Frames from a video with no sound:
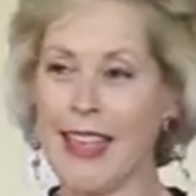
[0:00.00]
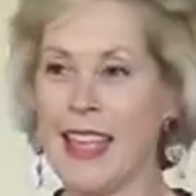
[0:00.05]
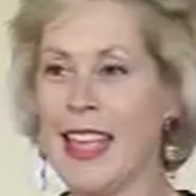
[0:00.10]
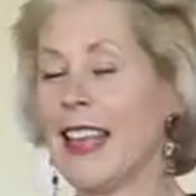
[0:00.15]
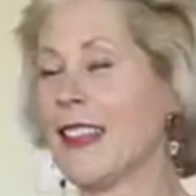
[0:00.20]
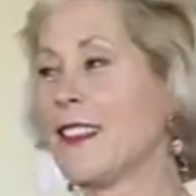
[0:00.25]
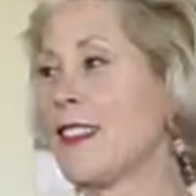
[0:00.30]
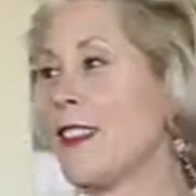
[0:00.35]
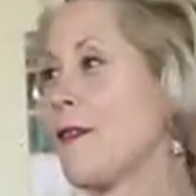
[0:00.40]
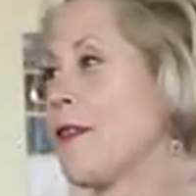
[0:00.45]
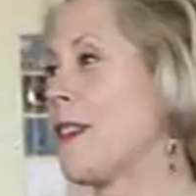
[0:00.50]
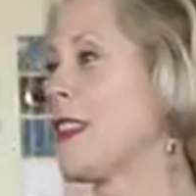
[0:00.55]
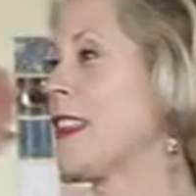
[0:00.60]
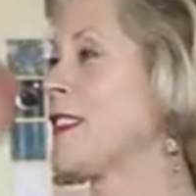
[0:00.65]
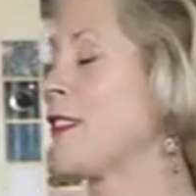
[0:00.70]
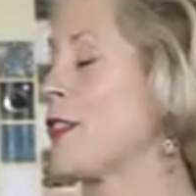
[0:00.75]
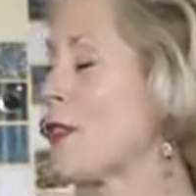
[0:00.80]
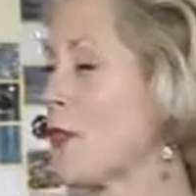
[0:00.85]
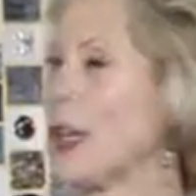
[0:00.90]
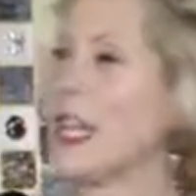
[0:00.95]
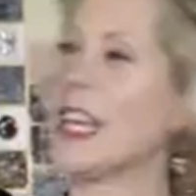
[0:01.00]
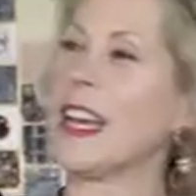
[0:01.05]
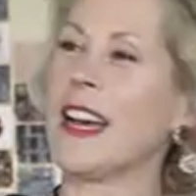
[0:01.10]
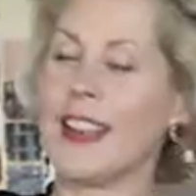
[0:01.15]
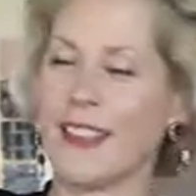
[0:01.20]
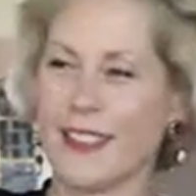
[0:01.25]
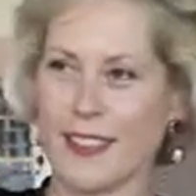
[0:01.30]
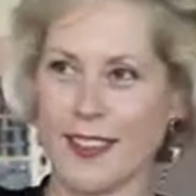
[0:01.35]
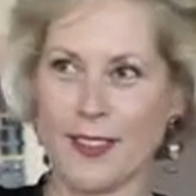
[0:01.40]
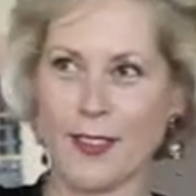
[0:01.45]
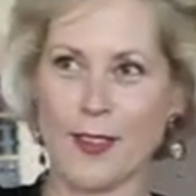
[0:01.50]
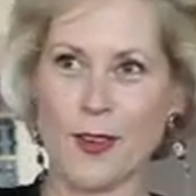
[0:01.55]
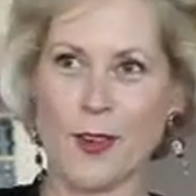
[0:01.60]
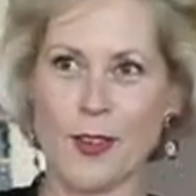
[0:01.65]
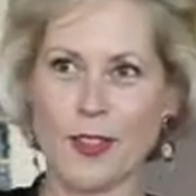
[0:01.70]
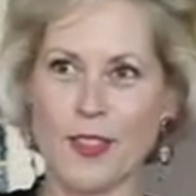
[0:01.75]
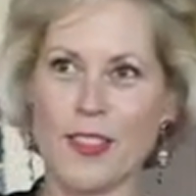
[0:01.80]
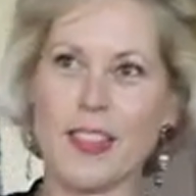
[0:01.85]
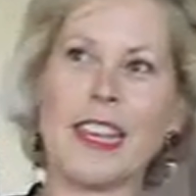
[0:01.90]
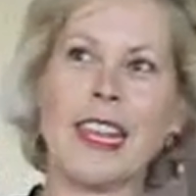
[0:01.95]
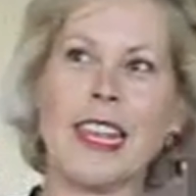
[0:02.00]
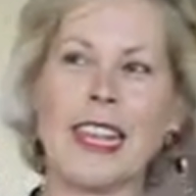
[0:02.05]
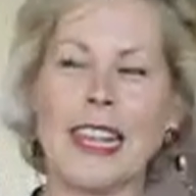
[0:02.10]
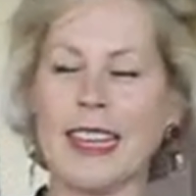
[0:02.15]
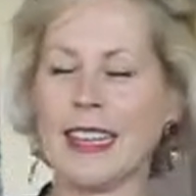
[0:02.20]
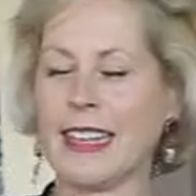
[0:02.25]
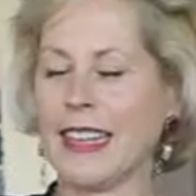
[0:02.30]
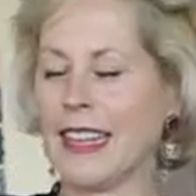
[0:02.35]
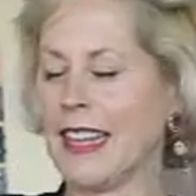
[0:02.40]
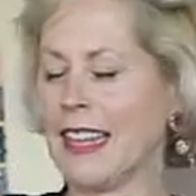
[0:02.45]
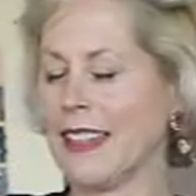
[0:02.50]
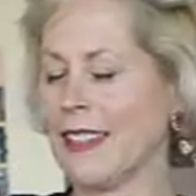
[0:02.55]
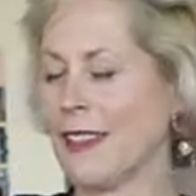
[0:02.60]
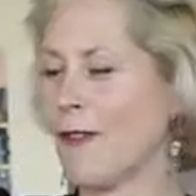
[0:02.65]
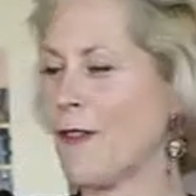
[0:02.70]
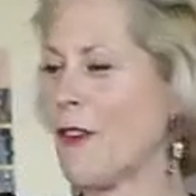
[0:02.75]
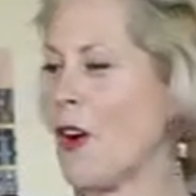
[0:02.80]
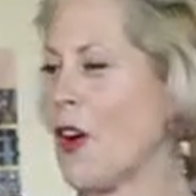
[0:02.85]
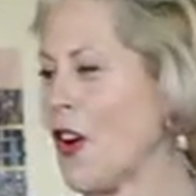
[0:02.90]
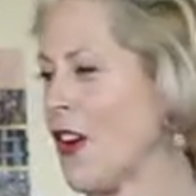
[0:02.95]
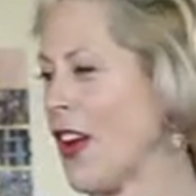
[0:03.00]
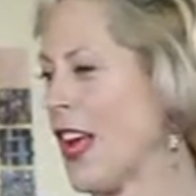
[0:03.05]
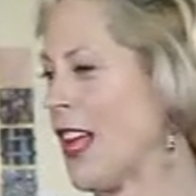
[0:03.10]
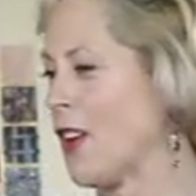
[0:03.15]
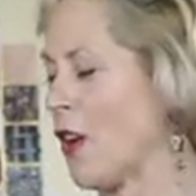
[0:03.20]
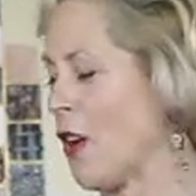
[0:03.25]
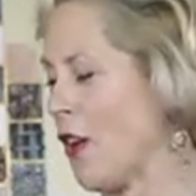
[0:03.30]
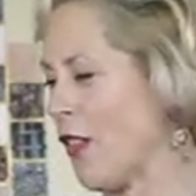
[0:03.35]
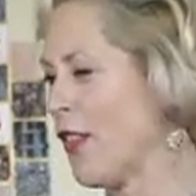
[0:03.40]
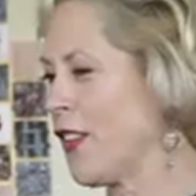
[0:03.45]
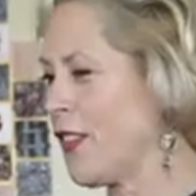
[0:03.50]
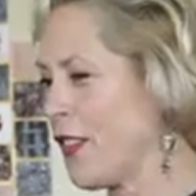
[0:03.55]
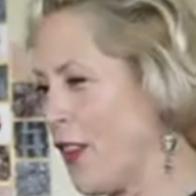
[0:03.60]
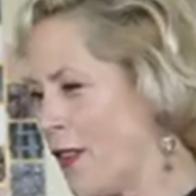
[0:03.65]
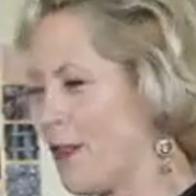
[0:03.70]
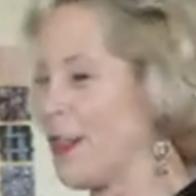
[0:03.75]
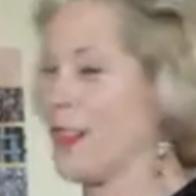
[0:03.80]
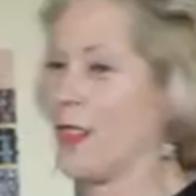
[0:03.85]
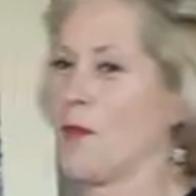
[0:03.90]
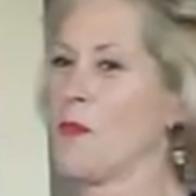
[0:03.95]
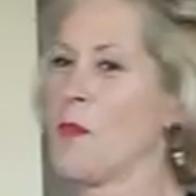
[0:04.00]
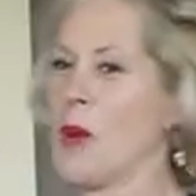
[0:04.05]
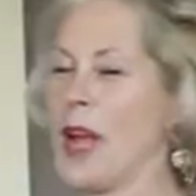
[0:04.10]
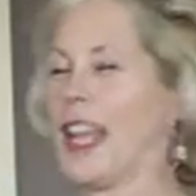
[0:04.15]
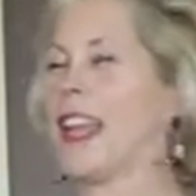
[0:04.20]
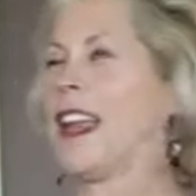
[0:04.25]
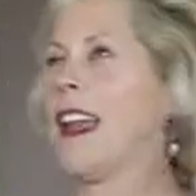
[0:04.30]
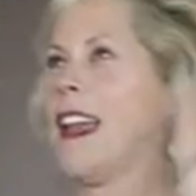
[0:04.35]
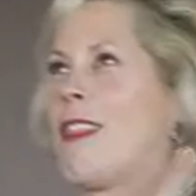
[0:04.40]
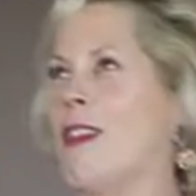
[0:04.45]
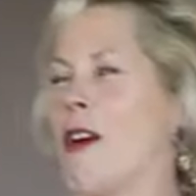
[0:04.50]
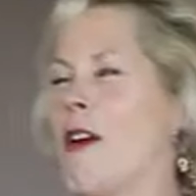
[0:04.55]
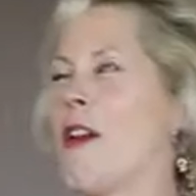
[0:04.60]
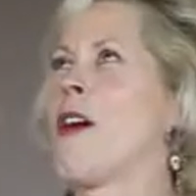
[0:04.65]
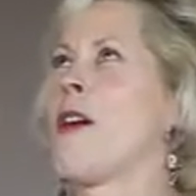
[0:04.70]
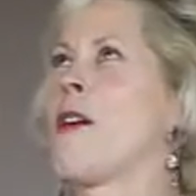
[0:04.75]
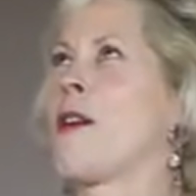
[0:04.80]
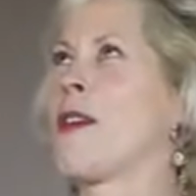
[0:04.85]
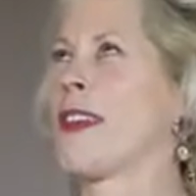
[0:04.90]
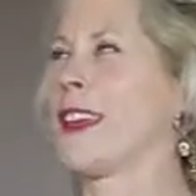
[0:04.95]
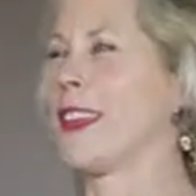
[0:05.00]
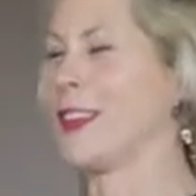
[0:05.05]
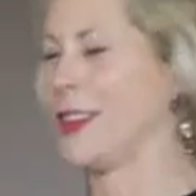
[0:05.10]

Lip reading: except for these 3 guys I saw sitting at the far end on the sofas in white, and I thought, oh, thank